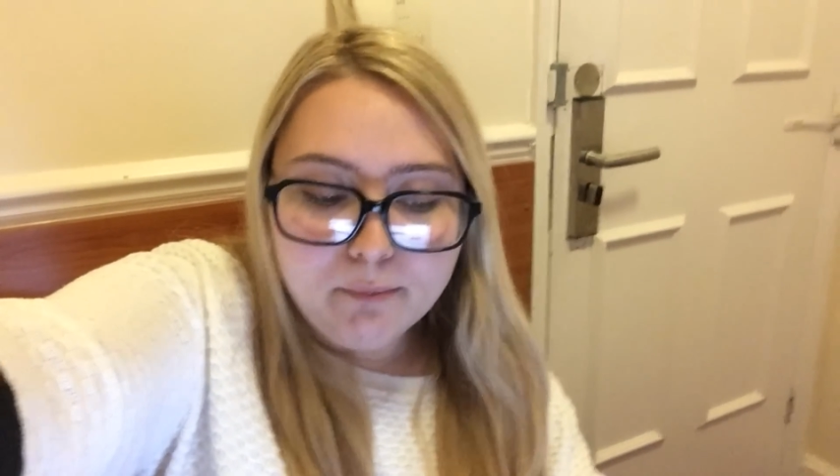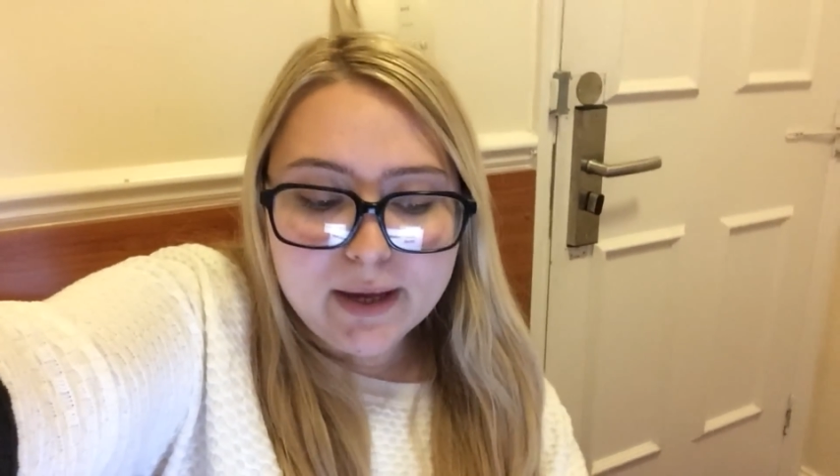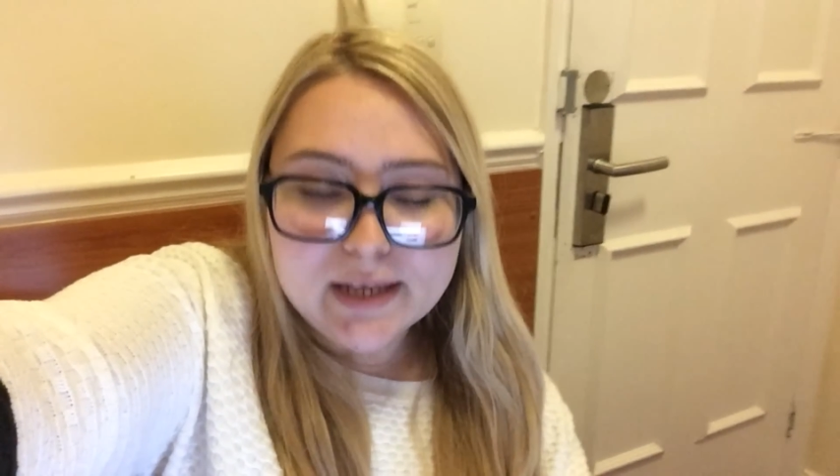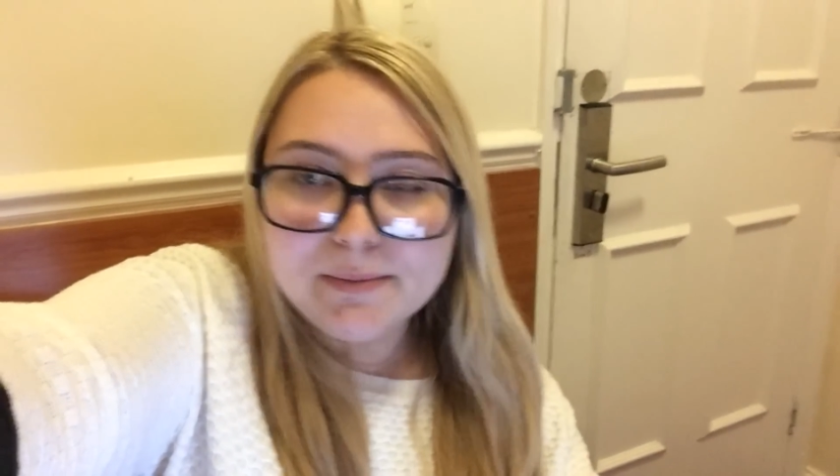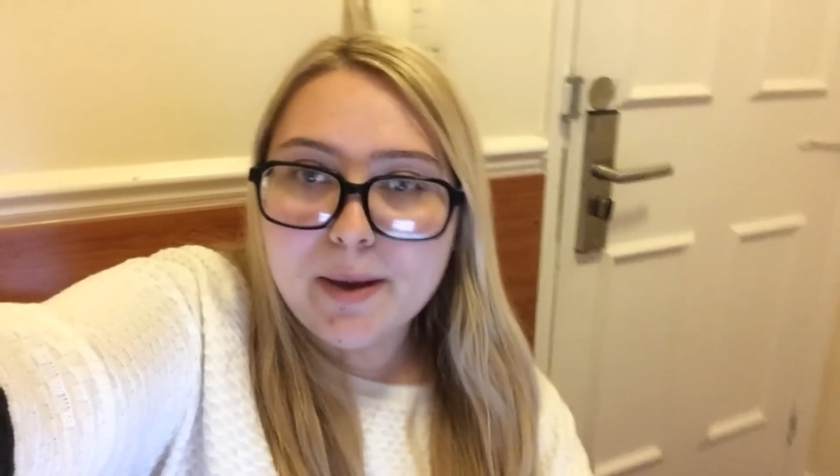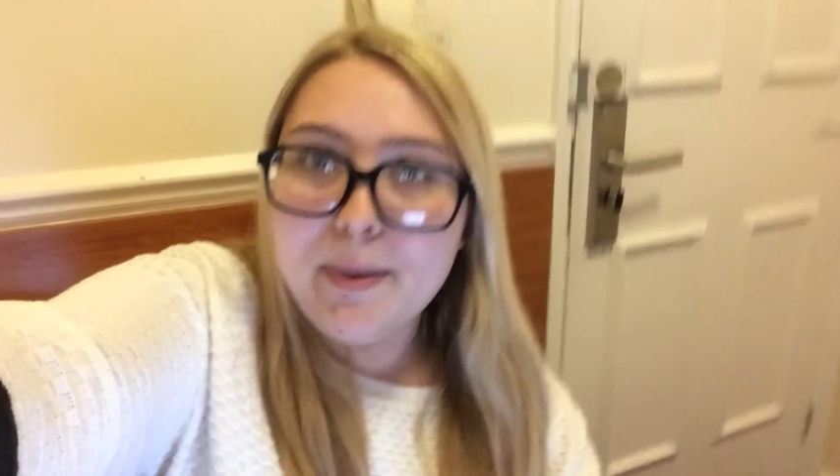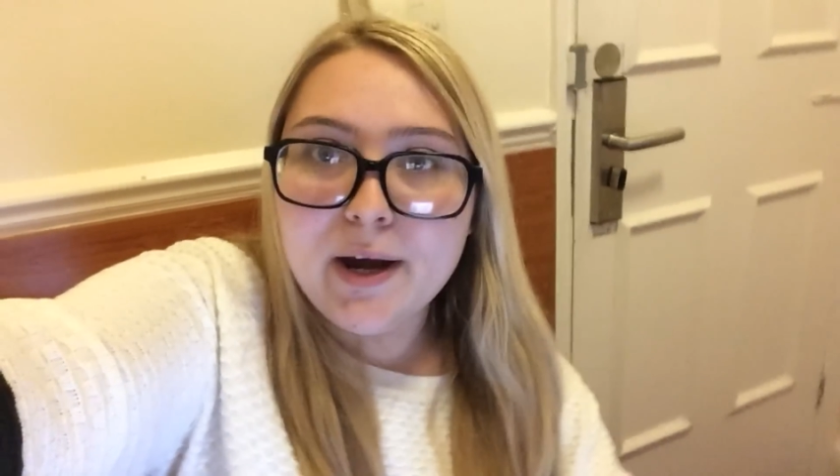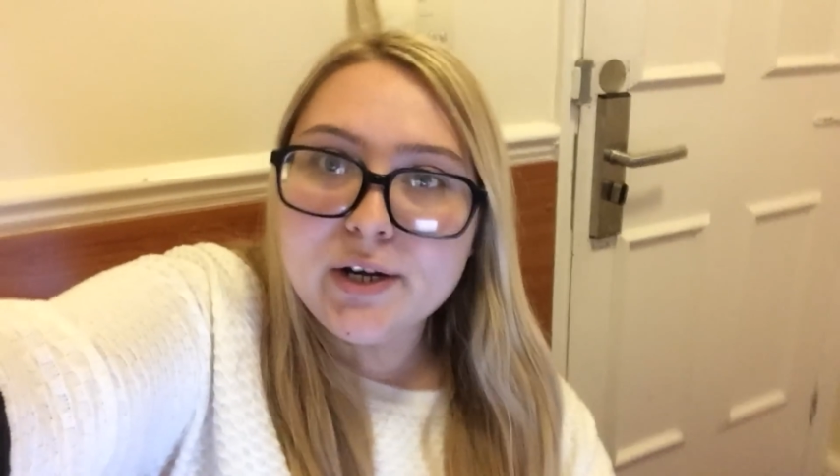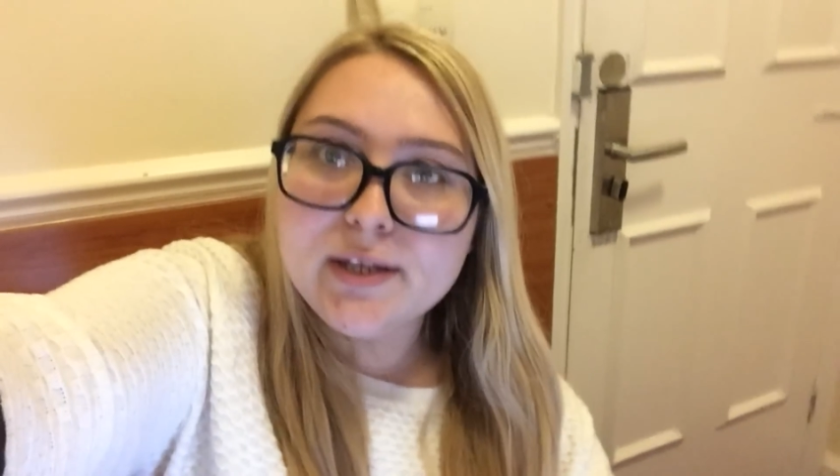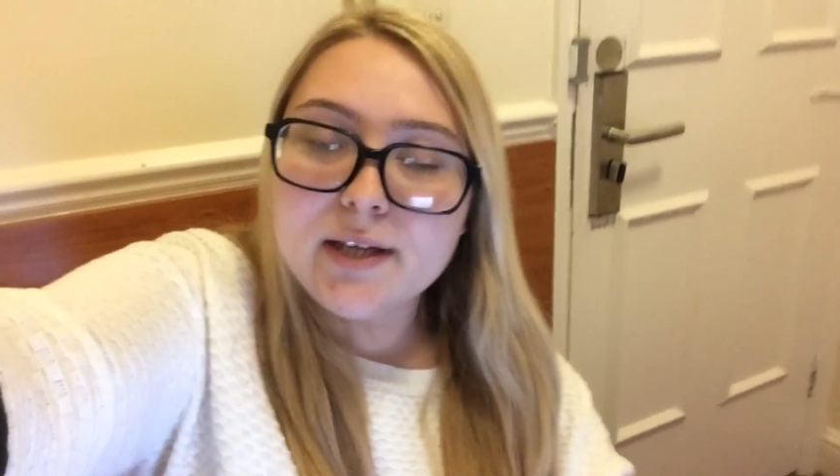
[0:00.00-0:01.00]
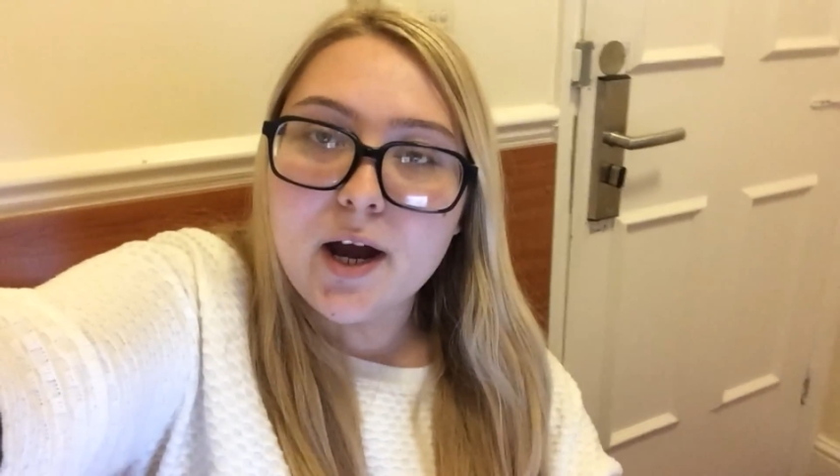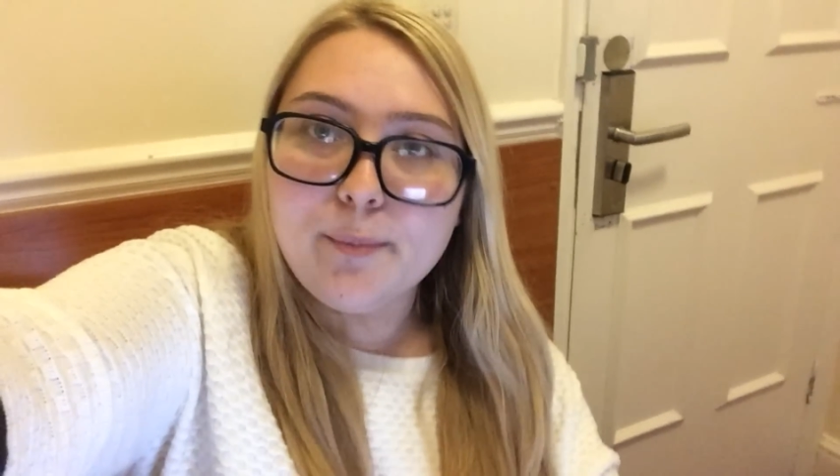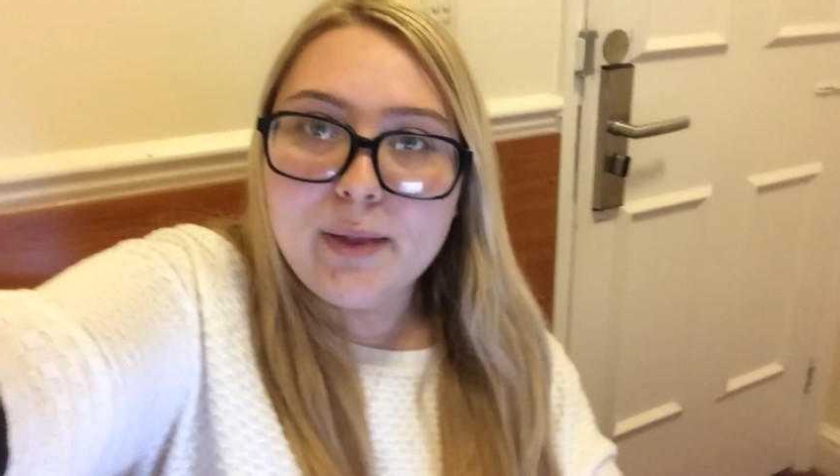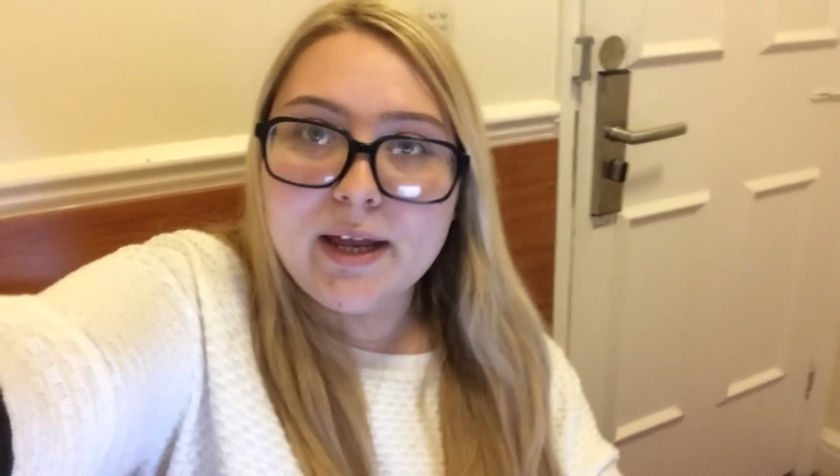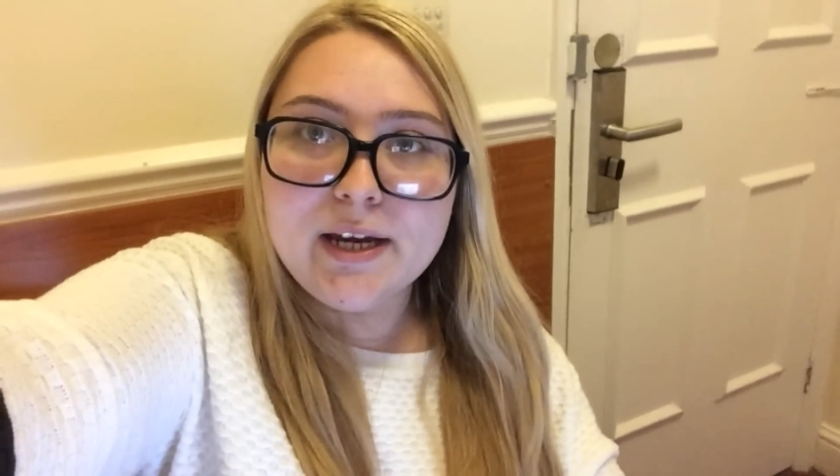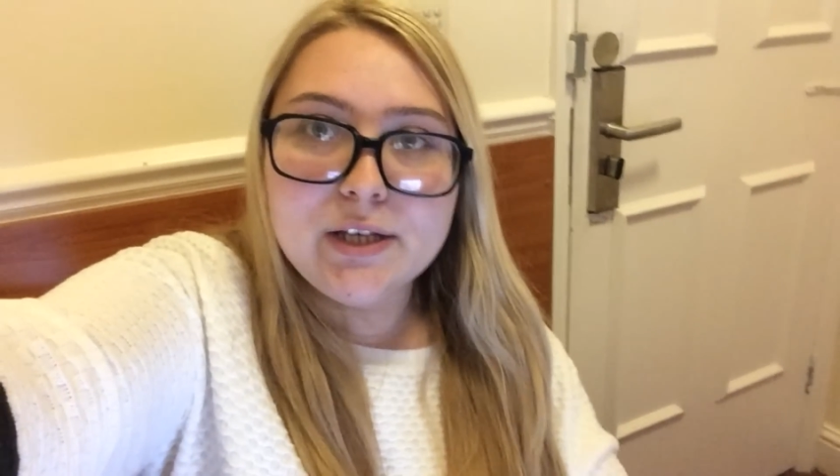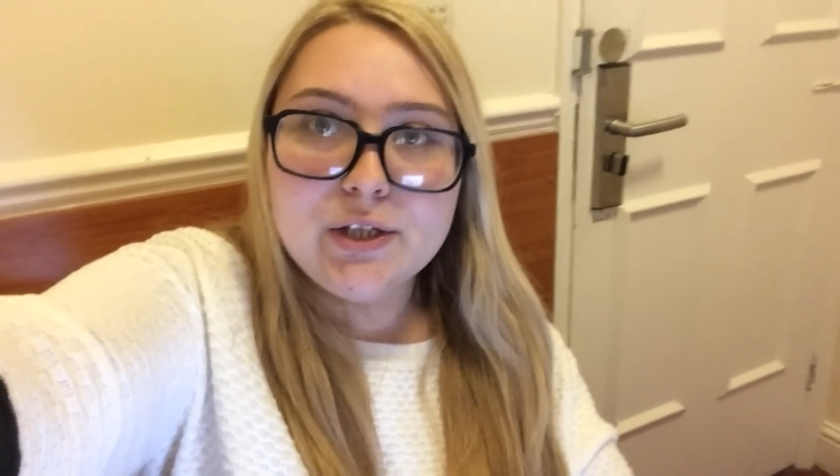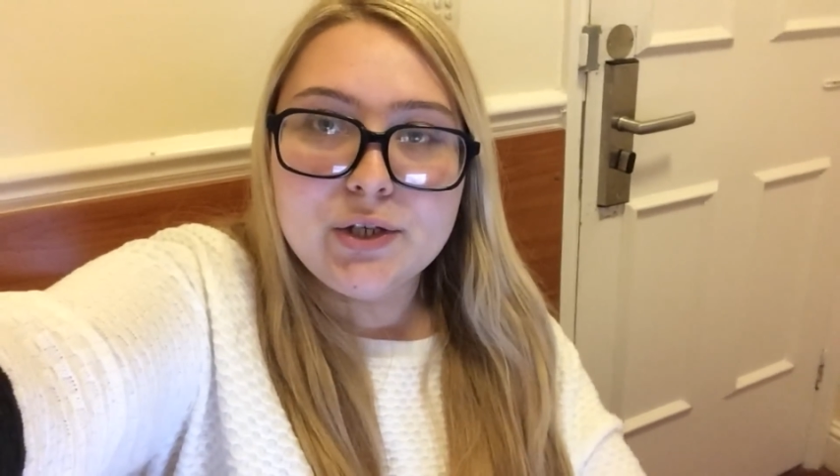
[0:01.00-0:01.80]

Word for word: because my parents are planning